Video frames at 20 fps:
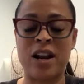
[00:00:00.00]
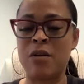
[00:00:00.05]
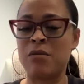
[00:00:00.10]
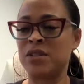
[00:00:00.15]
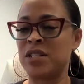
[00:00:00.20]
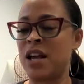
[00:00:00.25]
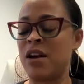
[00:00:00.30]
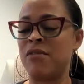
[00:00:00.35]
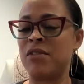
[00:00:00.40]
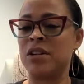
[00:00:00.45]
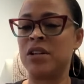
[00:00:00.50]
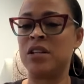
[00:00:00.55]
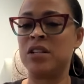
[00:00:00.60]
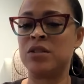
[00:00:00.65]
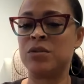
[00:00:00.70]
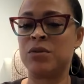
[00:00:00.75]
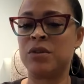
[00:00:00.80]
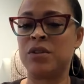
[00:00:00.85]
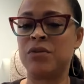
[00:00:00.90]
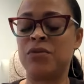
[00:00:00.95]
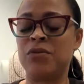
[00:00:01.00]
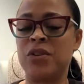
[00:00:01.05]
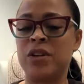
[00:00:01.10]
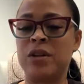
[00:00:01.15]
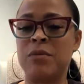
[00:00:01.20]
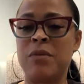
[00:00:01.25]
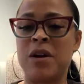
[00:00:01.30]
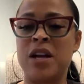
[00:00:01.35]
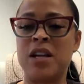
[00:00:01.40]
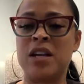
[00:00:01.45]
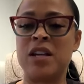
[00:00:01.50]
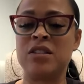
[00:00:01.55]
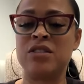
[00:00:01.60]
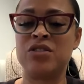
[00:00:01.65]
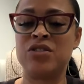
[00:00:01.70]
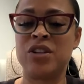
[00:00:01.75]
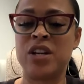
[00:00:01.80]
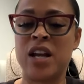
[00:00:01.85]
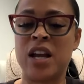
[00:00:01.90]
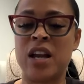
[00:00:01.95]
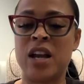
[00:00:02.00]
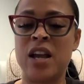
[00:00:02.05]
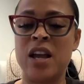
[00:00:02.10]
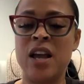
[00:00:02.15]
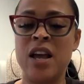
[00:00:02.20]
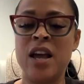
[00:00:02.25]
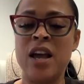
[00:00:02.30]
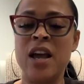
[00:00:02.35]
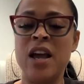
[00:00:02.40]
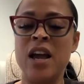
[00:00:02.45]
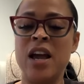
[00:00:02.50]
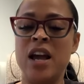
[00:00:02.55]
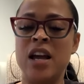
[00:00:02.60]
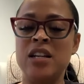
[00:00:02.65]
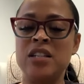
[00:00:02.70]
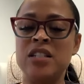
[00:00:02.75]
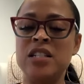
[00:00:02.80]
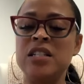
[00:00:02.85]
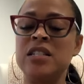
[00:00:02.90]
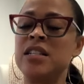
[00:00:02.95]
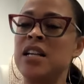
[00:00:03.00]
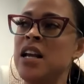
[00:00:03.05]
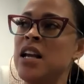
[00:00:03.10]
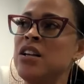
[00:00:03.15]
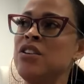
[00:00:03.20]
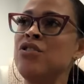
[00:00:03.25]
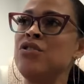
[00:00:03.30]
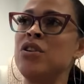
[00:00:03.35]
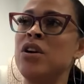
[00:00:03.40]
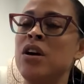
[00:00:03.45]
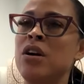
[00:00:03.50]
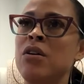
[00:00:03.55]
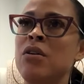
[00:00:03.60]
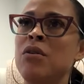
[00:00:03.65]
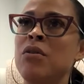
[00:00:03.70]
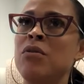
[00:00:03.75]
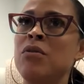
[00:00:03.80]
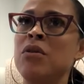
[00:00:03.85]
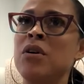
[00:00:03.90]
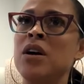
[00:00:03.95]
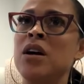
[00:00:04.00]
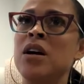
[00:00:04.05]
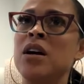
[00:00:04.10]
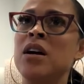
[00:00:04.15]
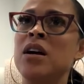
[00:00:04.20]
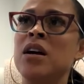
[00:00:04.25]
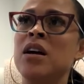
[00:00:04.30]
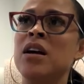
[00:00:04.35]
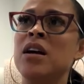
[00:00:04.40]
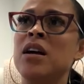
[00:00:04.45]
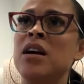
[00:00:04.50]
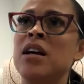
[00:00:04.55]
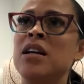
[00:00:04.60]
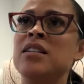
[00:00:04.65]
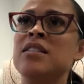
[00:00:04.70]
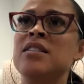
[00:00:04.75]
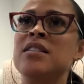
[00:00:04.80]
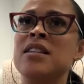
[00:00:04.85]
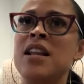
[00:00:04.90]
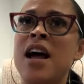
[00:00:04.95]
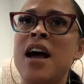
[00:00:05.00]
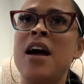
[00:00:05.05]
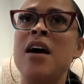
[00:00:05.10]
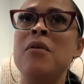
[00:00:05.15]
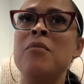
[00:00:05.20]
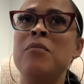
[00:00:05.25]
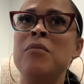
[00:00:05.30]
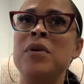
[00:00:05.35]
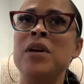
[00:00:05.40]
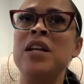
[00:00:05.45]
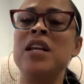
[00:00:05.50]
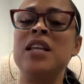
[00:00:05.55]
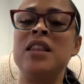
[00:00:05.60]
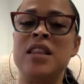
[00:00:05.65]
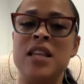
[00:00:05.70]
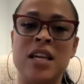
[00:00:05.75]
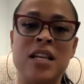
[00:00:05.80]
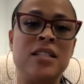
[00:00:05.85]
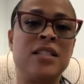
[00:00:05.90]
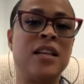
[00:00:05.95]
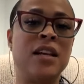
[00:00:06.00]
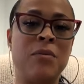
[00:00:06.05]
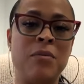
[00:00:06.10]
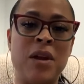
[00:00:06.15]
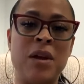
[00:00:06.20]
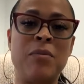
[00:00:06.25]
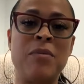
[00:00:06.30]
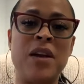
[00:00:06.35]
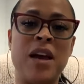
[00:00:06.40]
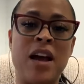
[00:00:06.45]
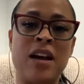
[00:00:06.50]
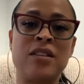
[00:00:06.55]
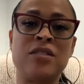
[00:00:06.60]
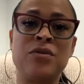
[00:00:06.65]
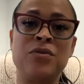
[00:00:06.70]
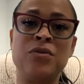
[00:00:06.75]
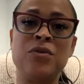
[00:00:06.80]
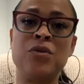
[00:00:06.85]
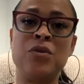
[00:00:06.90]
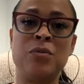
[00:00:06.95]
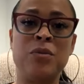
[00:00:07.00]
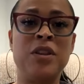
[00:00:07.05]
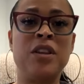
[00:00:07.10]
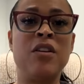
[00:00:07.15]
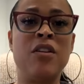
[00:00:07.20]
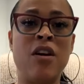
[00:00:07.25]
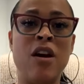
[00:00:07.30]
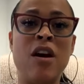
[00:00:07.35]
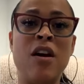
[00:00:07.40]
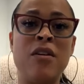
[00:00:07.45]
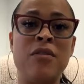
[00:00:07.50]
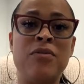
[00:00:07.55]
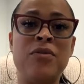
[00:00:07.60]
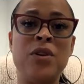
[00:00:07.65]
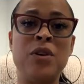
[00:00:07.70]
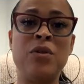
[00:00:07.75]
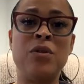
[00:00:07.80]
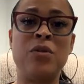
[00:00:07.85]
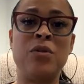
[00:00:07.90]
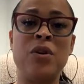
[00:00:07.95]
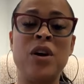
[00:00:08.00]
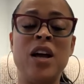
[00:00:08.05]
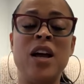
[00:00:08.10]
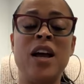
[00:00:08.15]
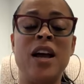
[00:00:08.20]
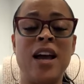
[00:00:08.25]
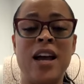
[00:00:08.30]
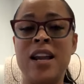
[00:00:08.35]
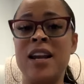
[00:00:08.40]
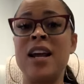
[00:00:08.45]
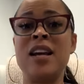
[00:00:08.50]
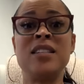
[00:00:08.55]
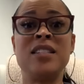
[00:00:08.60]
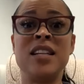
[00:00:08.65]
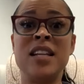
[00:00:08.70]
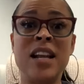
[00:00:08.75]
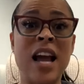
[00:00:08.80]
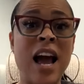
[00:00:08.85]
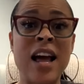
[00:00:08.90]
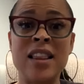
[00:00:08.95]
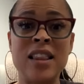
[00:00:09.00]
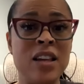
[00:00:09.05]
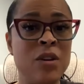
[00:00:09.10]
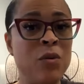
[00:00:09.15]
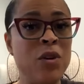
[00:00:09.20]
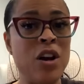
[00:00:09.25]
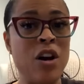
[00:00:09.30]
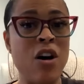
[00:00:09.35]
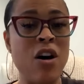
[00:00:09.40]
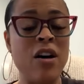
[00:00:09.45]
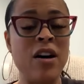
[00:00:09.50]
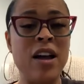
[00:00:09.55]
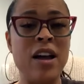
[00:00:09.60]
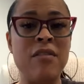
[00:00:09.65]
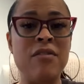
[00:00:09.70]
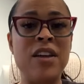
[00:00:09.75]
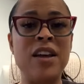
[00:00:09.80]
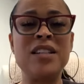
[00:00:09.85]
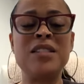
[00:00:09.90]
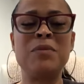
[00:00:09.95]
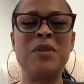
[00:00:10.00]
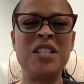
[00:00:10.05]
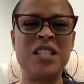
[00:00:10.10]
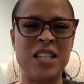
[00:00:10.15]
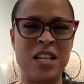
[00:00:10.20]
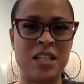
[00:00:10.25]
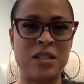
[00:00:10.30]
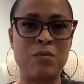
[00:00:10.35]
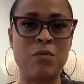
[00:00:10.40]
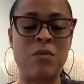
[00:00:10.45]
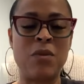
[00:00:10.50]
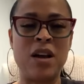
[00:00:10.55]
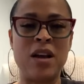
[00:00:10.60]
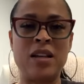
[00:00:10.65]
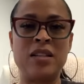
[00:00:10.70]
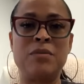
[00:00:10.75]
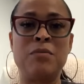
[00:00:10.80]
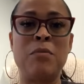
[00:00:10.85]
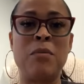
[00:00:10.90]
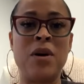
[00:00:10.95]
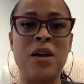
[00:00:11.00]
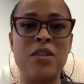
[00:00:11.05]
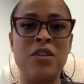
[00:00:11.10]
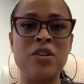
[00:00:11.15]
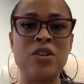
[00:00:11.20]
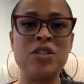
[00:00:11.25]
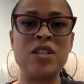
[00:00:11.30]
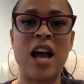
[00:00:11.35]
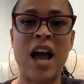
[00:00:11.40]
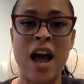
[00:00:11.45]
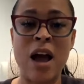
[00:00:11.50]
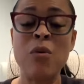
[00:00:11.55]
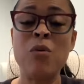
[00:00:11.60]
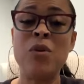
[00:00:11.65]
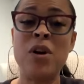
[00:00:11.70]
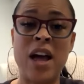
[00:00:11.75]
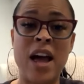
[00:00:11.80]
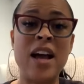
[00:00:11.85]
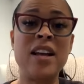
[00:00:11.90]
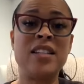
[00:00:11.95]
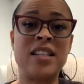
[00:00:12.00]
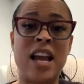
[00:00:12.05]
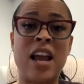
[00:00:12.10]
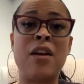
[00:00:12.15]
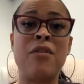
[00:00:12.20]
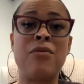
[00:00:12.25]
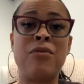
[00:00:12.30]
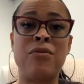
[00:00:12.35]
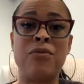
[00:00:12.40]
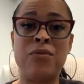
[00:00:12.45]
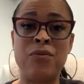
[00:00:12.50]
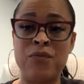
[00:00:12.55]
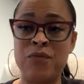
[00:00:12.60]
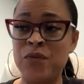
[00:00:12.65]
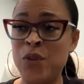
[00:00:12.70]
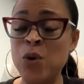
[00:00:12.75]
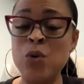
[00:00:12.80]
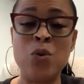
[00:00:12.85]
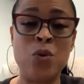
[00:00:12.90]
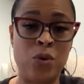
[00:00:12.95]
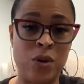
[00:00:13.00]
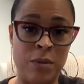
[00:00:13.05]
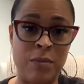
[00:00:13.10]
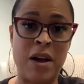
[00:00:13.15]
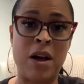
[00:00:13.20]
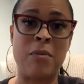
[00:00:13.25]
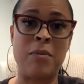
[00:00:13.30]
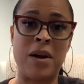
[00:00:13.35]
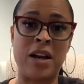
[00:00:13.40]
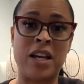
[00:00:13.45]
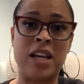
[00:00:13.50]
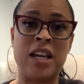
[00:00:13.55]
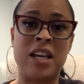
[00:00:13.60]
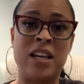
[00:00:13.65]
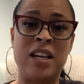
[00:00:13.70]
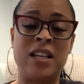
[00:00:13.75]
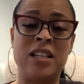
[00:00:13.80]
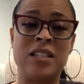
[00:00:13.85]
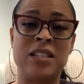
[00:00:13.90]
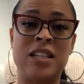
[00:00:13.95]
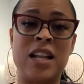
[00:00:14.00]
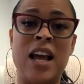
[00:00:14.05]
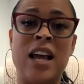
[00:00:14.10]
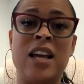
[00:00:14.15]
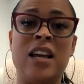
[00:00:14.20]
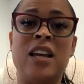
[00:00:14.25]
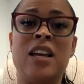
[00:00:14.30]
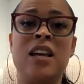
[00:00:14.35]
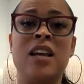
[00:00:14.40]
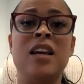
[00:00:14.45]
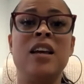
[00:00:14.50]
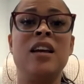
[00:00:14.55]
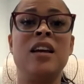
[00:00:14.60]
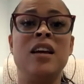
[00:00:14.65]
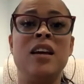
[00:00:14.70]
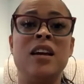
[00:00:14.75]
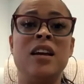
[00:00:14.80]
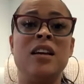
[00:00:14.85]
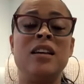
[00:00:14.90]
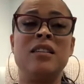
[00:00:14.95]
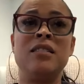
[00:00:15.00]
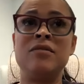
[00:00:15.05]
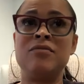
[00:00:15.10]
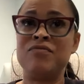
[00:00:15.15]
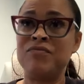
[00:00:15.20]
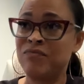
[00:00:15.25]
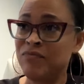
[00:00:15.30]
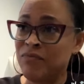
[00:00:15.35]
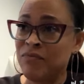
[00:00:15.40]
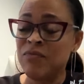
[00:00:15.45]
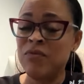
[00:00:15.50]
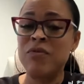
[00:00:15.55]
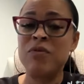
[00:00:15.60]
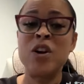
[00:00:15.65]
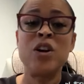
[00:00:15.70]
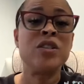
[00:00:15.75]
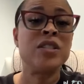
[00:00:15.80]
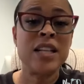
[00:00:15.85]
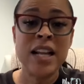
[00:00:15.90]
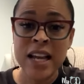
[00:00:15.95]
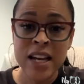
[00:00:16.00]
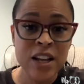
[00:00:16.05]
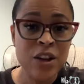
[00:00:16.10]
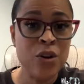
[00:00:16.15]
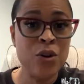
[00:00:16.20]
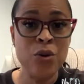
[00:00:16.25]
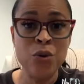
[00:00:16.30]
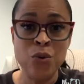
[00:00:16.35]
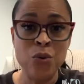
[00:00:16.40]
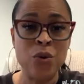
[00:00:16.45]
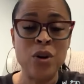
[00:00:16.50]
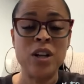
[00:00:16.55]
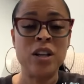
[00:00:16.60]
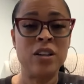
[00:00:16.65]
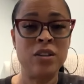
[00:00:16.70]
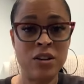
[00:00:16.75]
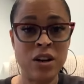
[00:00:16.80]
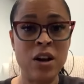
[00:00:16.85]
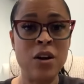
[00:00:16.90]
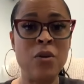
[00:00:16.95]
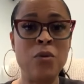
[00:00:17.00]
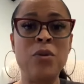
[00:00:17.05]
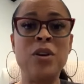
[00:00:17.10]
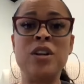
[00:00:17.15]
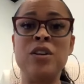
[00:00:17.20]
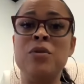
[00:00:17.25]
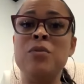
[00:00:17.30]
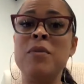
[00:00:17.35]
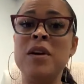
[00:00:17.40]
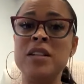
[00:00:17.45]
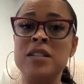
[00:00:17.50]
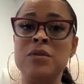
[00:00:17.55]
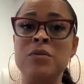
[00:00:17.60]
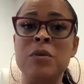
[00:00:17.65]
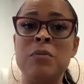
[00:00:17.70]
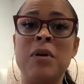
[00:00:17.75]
I was having lunch with a friend of mine yesterday, and she said, you know, it's not many things that'll make me act a fool, but there are a few. And I said, I think we all have that, especially as mothers. I will act a fool about my kids. Like, first lady who? You know, when you messing right.